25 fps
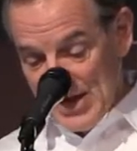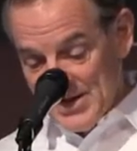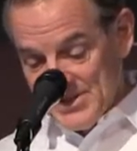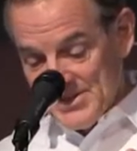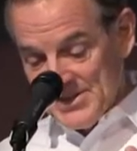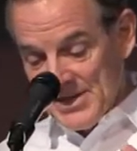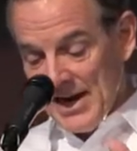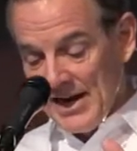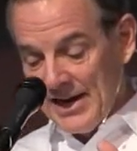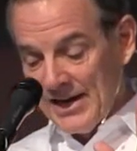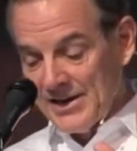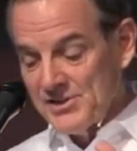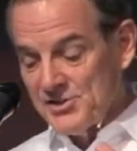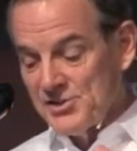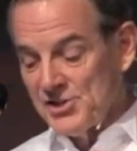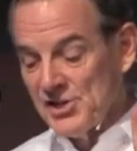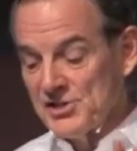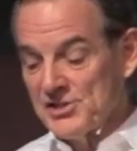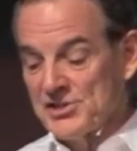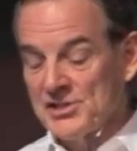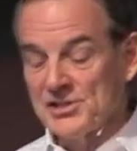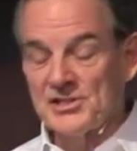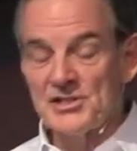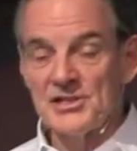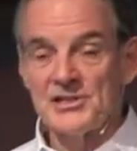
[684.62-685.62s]
Second,
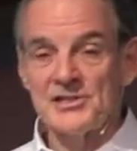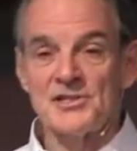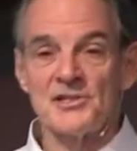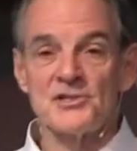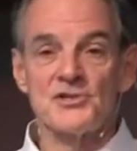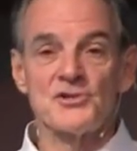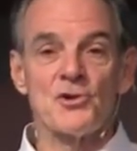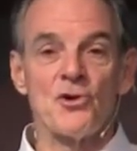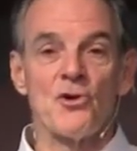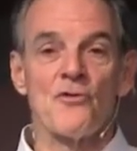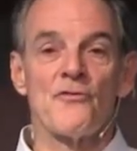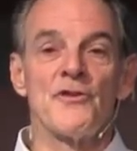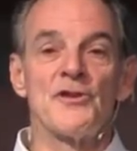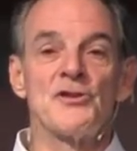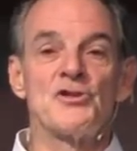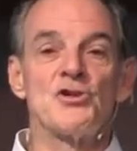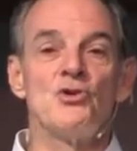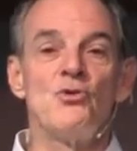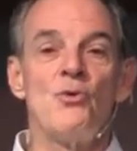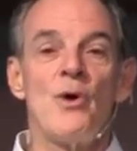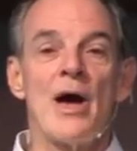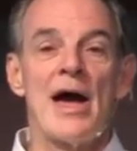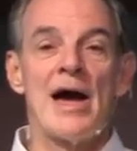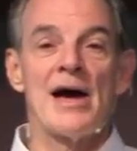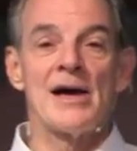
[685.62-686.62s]
Jesus is a servant
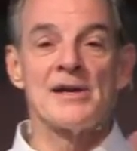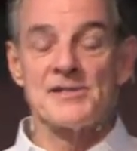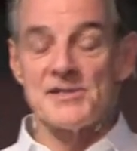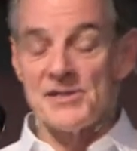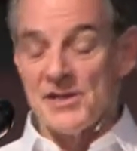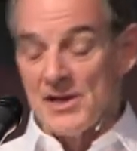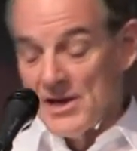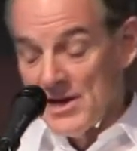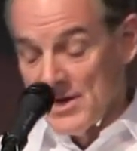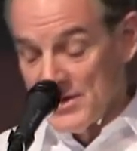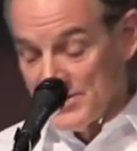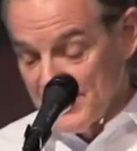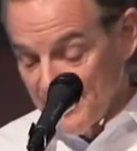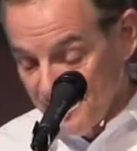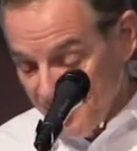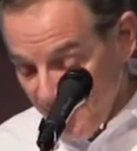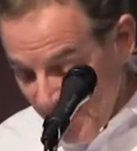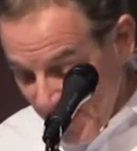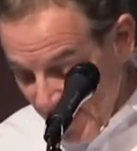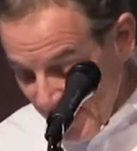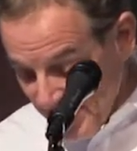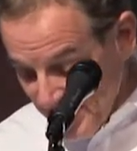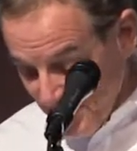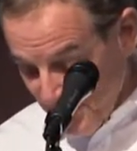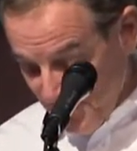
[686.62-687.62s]
who has
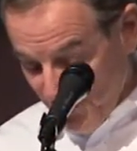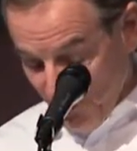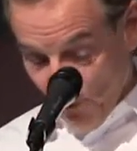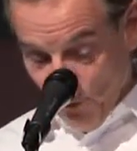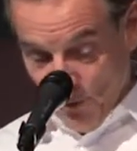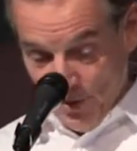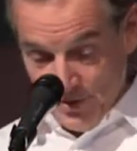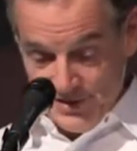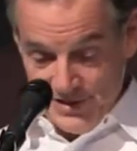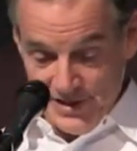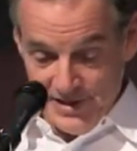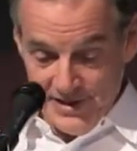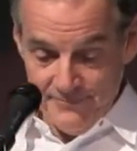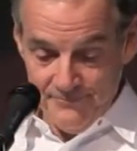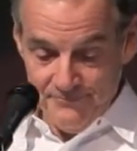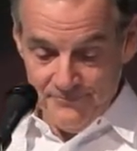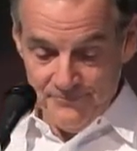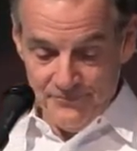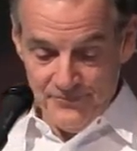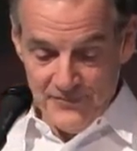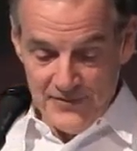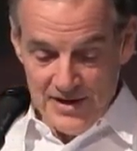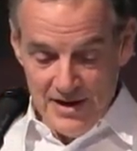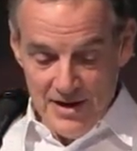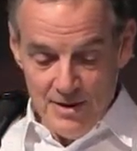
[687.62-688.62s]
divine authority.
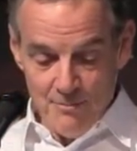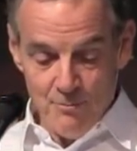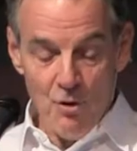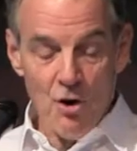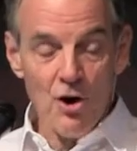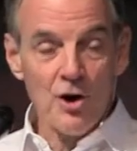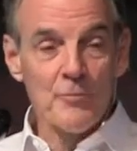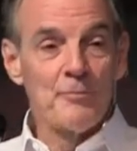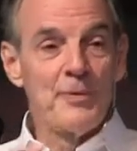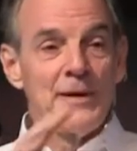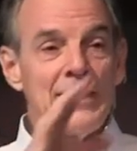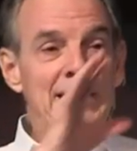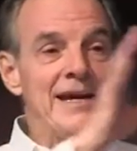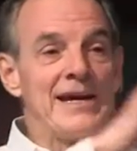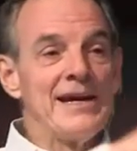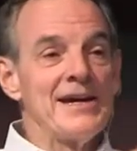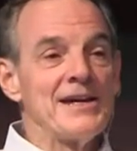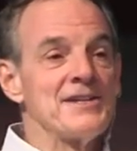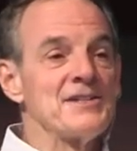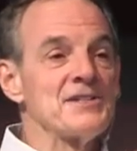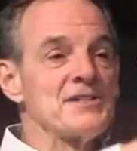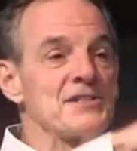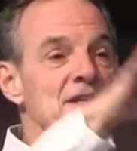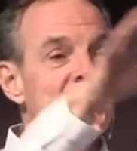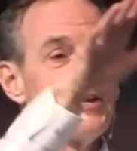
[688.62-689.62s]
Mark
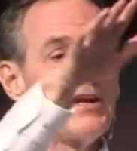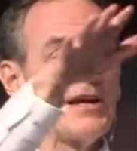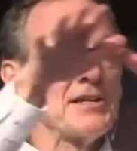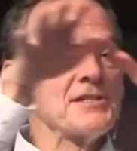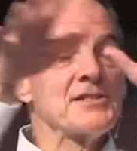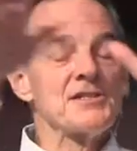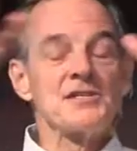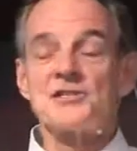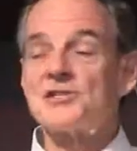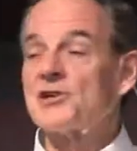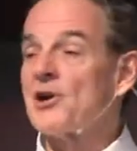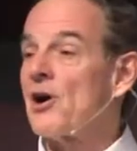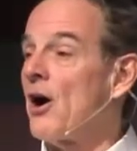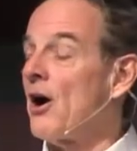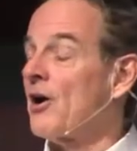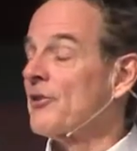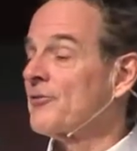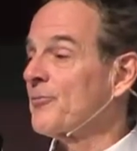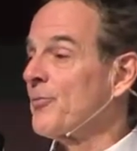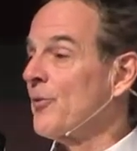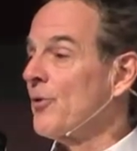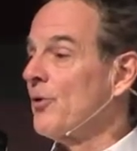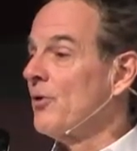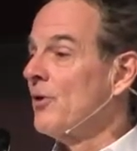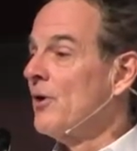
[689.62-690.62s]
begins and ends his
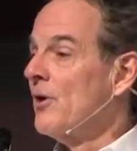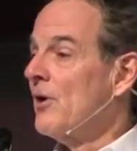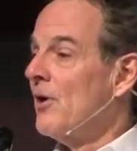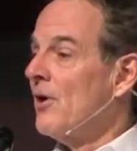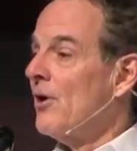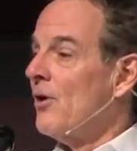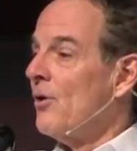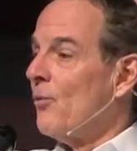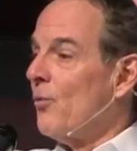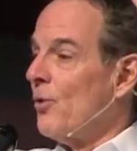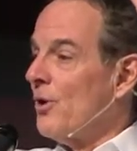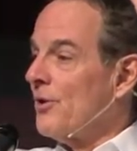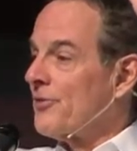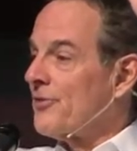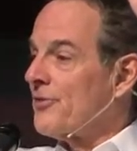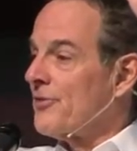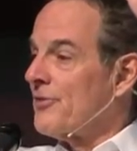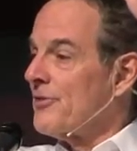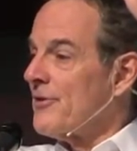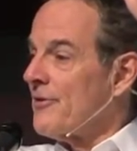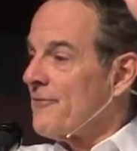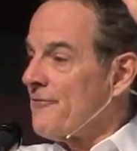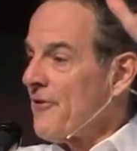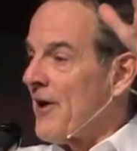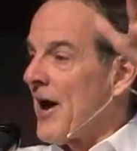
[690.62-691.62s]
gospel
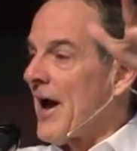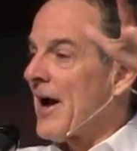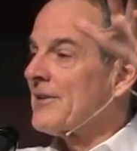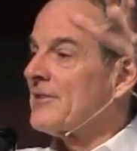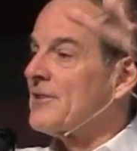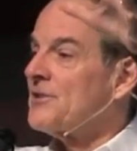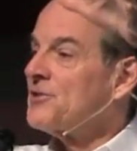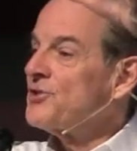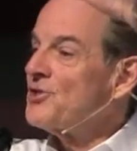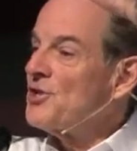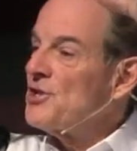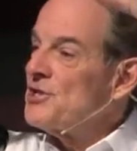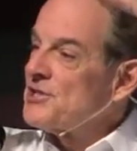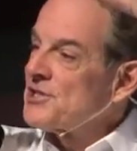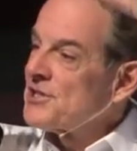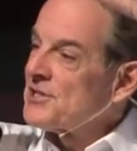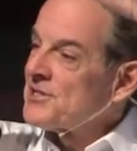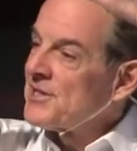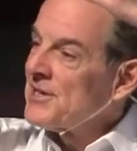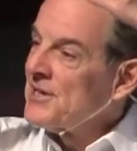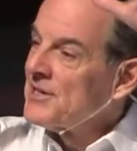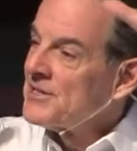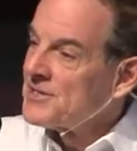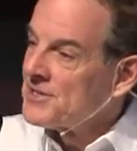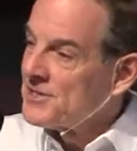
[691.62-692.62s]
with the fact that
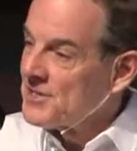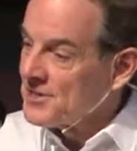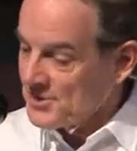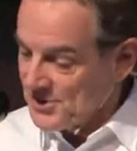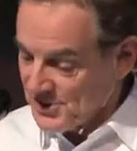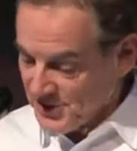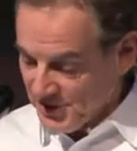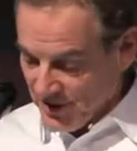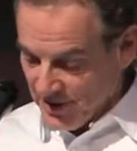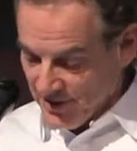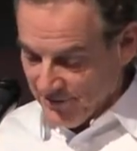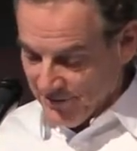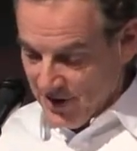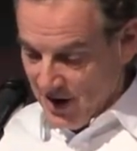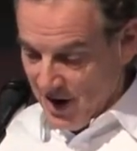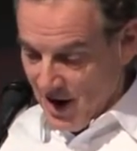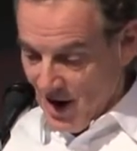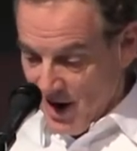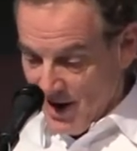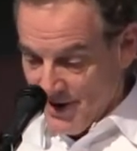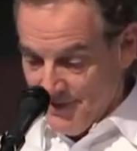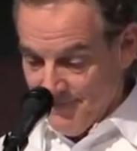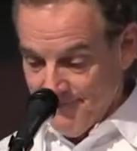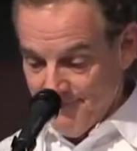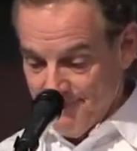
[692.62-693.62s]
Jesus is the Son of
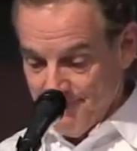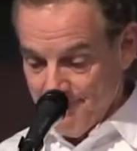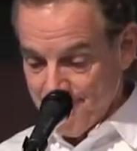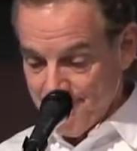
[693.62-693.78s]
God.